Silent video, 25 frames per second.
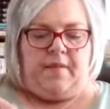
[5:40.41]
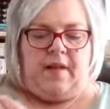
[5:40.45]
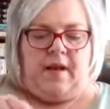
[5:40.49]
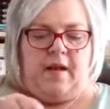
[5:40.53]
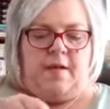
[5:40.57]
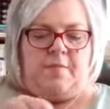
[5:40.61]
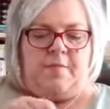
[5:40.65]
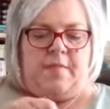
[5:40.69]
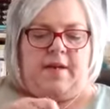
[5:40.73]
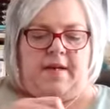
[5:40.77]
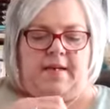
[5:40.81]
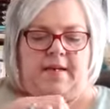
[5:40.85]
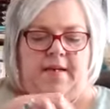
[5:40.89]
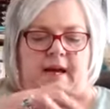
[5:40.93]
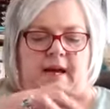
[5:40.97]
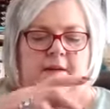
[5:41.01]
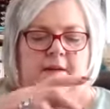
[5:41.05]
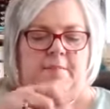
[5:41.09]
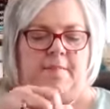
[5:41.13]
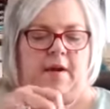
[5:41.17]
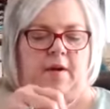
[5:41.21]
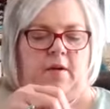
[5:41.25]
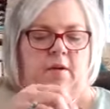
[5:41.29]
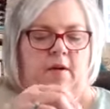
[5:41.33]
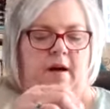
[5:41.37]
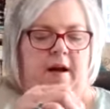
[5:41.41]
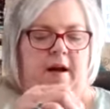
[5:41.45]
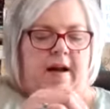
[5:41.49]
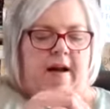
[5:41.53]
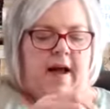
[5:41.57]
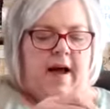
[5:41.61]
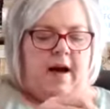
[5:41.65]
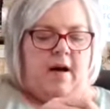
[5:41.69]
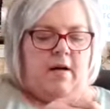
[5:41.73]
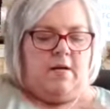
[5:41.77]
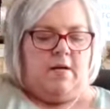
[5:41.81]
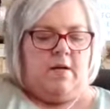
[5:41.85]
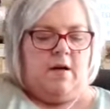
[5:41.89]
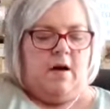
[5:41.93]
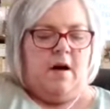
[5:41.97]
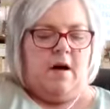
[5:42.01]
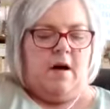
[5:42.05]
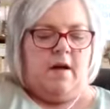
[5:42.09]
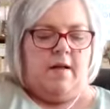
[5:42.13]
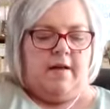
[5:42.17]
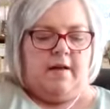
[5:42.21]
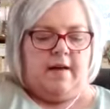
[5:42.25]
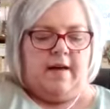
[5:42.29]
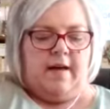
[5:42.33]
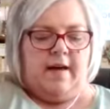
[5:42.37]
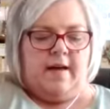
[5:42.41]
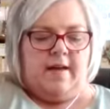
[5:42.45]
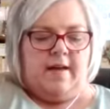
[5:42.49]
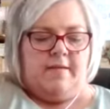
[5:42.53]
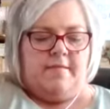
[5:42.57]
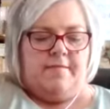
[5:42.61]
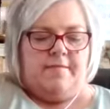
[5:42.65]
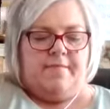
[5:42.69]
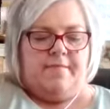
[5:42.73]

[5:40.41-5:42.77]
And I'm going to take my grain alcohol again.